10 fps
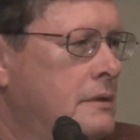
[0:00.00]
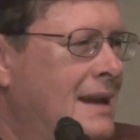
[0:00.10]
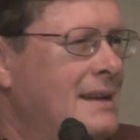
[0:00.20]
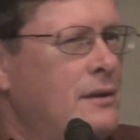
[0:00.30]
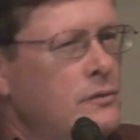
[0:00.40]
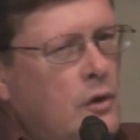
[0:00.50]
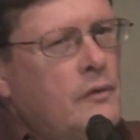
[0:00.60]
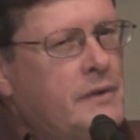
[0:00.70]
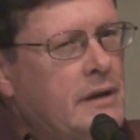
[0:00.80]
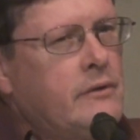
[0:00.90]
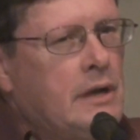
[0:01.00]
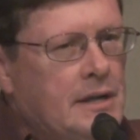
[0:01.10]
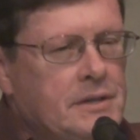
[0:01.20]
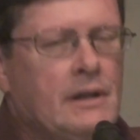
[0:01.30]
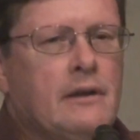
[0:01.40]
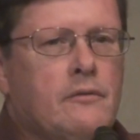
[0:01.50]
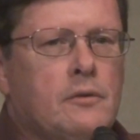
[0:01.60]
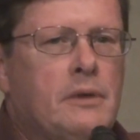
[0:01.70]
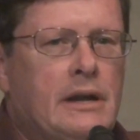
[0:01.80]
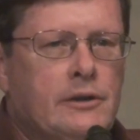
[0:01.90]
and I don't know if it ever got
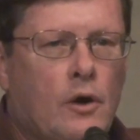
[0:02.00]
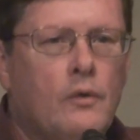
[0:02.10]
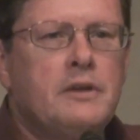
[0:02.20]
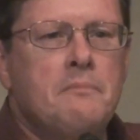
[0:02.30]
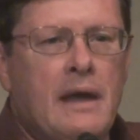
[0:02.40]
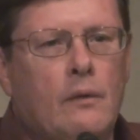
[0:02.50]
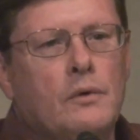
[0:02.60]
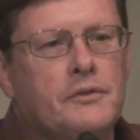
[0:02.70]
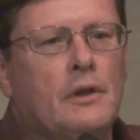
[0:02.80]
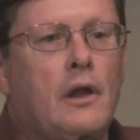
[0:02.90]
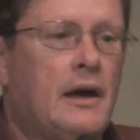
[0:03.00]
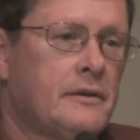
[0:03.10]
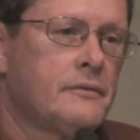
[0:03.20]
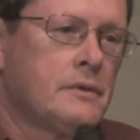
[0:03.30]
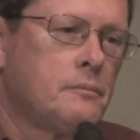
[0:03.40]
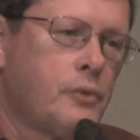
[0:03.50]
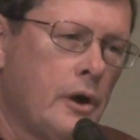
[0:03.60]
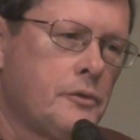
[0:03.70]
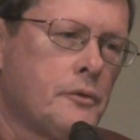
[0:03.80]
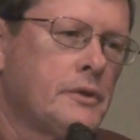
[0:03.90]
delivered, but I know he met with a lot of the
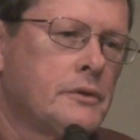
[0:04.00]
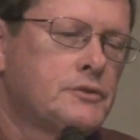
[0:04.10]
brethren,